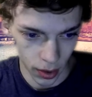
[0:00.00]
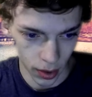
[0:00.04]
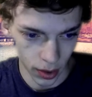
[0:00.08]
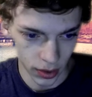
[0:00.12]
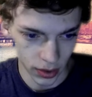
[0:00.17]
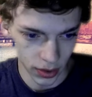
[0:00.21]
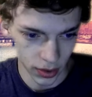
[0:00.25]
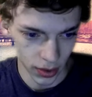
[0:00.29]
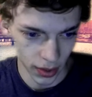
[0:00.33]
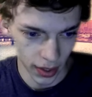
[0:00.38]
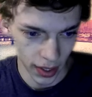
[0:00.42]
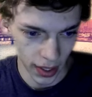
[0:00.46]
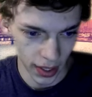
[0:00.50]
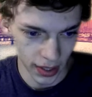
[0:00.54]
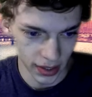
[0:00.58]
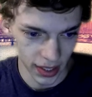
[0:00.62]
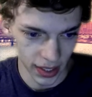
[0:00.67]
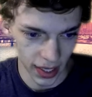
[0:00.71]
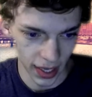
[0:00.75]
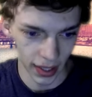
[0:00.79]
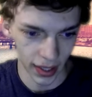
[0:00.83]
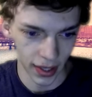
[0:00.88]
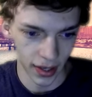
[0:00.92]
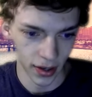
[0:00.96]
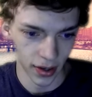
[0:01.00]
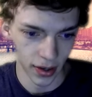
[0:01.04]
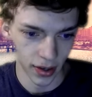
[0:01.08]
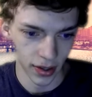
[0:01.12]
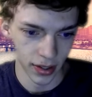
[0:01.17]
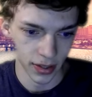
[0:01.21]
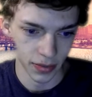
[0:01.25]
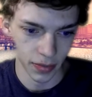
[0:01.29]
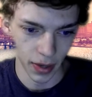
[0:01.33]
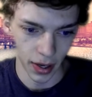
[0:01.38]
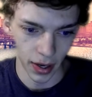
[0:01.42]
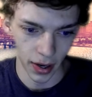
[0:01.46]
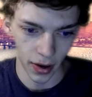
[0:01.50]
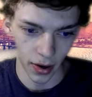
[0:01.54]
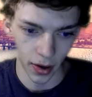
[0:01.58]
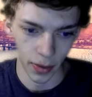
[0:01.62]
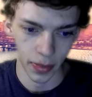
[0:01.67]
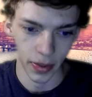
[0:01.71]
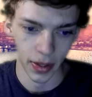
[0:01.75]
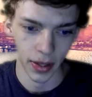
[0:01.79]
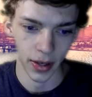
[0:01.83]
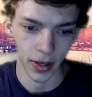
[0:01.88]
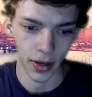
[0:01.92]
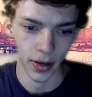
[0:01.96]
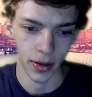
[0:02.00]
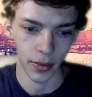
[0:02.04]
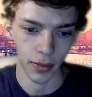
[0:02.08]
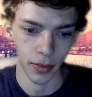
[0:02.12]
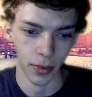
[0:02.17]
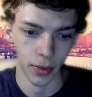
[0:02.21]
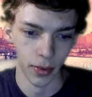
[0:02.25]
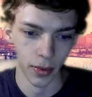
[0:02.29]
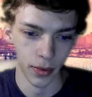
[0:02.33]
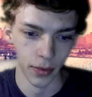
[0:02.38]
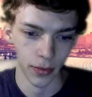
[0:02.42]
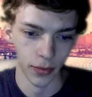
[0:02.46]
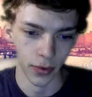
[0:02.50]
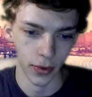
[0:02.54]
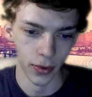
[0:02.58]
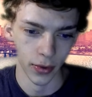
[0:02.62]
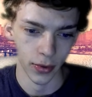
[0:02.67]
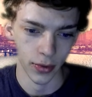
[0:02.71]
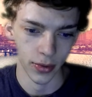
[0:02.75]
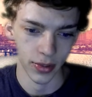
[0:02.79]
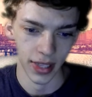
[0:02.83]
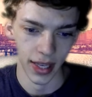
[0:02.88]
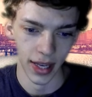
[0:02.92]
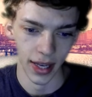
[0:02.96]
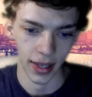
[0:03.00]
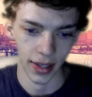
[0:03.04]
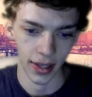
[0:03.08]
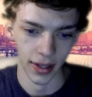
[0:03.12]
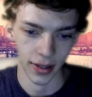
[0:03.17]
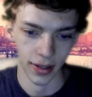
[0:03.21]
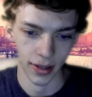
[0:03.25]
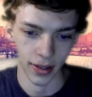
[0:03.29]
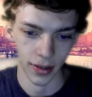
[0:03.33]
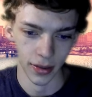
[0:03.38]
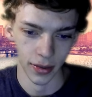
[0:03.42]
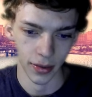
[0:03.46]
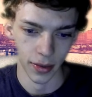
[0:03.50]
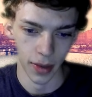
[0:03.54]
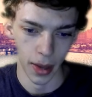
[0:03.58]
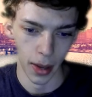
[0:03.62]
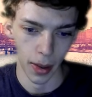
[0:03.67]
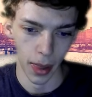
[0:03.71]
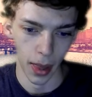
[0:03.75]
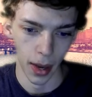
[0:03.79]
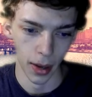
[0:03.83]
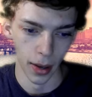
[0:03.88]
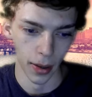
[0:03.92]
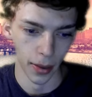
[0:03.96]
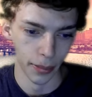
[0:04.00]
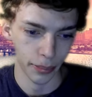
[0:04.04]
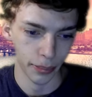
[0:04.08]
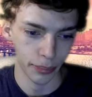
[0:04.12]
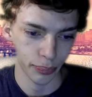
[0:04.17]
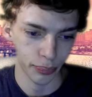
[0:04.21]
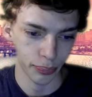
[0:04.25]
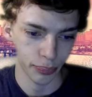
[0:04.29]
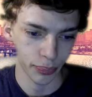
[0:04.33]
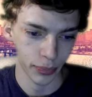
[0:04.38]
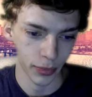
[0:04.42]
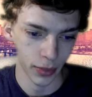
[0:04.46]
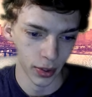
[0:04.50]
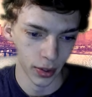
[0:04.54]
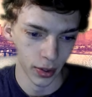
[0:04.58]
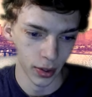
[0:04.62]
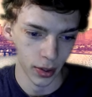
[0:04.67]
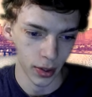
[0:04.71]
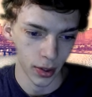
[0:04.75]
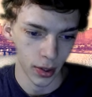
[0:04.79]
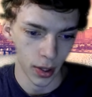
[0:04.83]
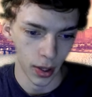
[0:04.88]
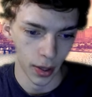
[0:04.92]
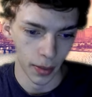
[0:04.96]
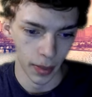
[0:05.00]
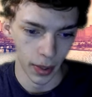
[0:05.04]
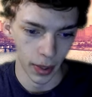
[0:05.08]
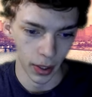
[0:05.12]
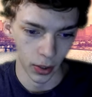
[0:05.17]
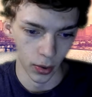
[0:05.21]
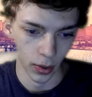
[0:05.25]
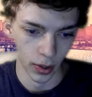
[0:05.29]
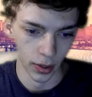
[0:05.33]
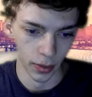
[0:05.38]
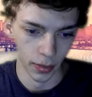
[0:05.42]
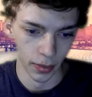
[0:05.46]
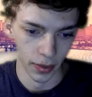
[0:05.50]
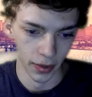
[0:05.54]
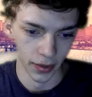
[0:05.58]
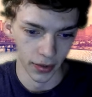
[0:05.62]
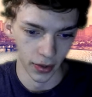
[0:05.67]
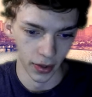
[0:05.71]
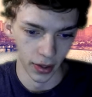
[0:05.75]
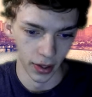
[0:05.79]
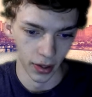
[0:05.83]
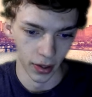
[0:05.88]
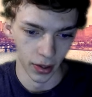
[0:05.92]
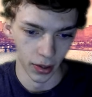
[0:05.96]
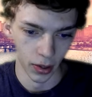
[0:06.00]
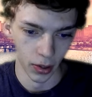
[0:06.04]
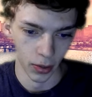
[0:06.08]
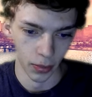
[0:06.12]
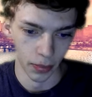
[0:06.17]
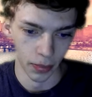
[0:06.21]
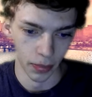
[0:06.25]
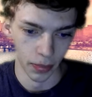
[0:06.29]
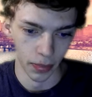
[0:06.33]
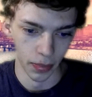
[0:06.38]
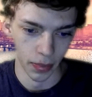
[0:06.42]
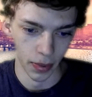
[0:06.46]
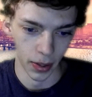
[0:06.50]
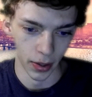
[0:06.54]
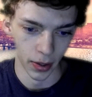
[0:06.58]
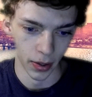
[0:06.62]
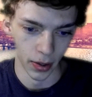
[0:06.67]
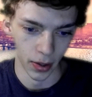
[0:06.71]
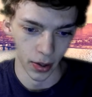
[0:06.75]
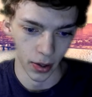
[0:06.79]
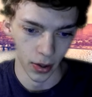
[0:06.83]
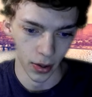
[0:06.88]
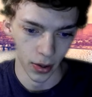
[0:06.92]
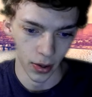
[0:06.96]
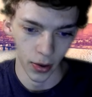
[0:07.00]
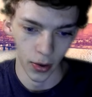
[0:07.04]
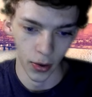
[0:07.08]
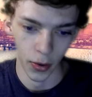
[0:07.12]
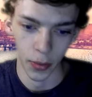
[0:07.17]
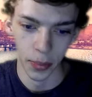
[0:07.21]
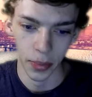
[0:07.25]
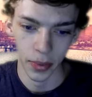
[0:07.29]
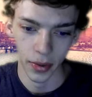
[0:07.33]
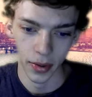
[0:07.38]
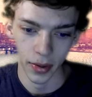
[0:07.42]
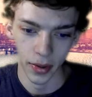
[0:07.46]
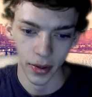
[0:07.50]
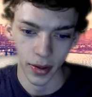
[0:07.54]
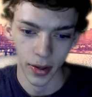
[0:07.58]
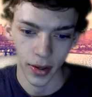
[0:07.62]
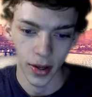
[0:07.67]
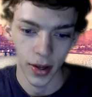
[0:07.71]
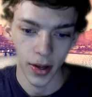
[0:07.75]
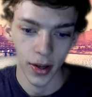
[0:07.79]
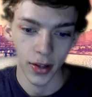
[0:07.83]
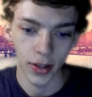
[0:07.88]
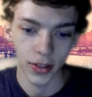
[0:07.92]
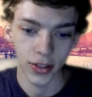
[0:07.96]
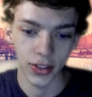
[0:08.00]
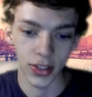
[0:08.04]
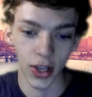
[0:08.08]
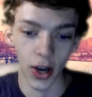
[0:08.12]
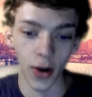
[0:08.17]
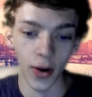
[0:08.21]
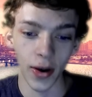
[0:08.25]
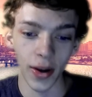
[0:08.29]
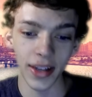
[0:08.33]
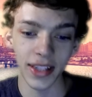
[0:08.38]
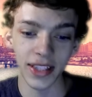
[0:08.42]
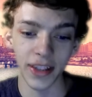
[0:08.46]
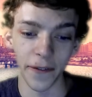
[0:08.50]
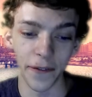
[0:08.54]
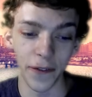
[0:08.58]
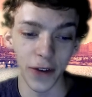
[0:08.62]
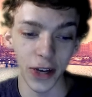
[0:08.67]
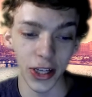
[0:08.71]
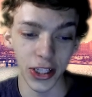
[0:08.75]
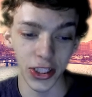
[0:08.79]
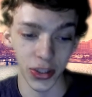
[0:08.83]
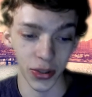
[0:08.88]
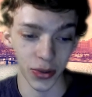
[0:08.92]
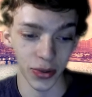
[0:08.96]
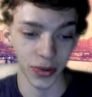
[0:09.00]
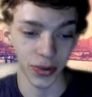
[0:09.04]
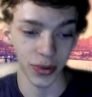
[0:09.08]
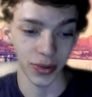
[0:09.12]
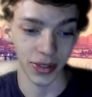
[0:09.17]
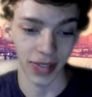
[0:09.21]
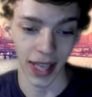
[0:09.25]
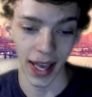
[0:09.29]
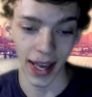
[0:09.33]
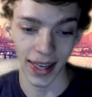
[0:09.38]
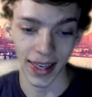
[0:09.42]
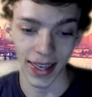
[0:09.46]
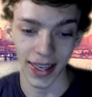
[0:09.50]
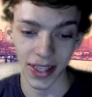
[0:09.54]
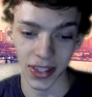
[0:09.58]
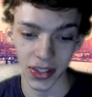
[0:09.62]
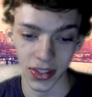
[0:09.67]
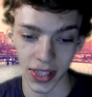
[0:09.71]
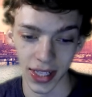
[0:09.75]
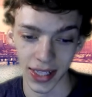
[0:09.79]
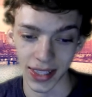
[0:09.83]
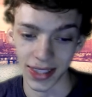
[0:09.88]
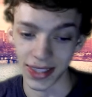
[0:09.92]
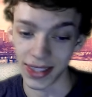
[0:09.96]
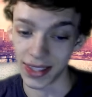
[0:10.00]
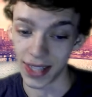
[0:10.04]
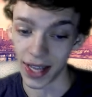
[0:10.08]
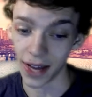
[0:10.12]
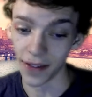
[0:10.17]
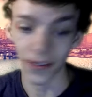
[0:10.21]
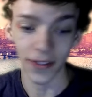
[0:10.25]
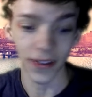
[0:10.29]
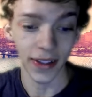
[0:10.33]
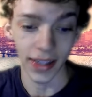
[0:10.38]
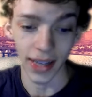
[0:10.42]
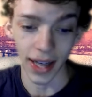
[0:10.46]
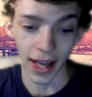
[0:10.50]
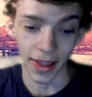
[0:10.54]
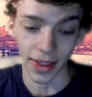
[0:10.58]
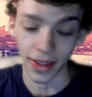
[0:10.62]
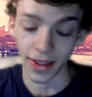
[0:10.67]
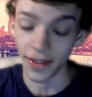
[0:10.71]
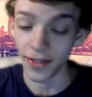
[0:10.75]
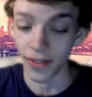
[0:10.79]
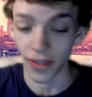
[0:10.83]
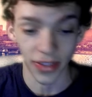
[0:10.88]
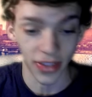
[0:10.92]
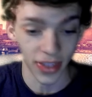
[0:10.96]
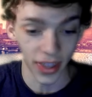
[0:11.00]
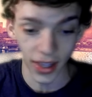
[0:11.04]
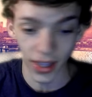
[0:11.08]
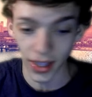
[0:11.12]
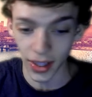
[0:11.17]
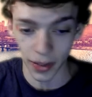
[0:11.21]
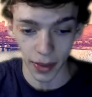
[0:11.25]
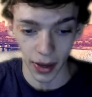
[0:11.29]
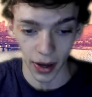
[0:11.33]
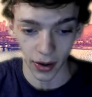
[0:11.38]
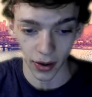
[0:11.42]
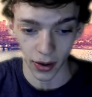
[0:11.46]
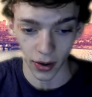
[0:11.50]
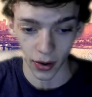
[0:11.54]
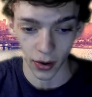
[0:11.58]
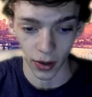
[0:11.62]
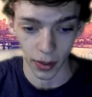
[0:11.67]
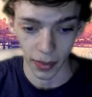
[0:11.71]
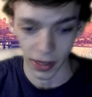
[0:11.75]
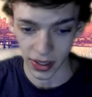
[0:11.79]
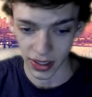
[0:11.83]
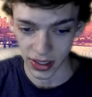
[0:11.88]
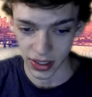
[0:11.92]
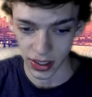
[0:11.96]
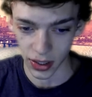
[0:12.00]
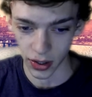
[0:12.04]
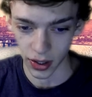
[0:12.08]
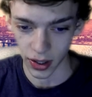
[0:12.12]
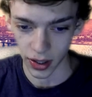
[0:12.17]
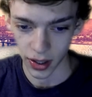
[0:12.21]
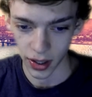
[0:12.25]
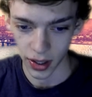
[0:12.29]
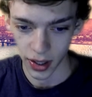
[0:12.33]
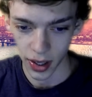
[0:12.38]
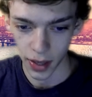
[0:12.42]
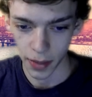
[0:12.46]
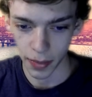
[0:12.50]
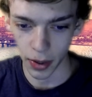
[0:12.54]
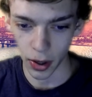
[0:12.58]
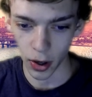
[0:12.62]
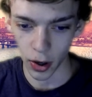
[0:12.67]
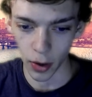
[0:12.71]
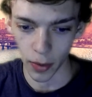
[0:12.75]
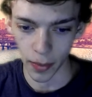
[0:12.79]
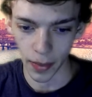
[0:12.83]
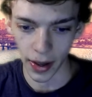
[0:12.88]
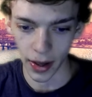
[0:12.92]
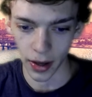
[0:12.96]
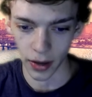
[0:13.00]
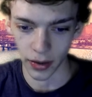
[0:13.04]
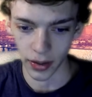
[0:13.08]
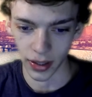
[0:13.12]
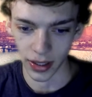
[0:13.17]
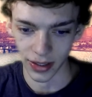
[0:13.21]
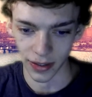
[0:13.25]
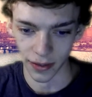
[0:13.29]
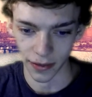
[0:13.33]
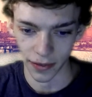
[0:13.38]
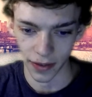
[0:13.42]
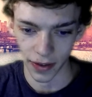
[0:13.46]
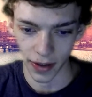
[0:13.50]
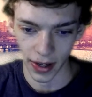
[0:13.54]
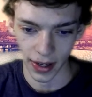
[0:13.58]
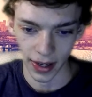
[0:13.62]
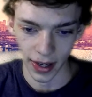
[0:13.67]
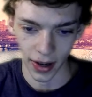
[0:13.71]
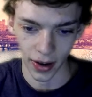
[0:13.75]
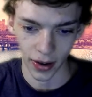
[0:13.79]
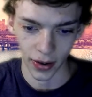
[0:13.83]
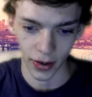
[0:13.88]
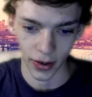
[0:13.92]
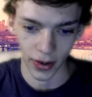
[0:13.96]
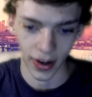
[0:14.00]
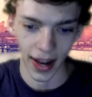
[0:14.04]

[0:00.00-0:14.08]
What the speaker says: So hey Zach, here is my RB for you, Zach. I'm not going to Minnesota. Better hope. So it's official. Zach Keister says he's definitely not even thinking about going to Minnesota. Better hope Mayo doesn't find out you're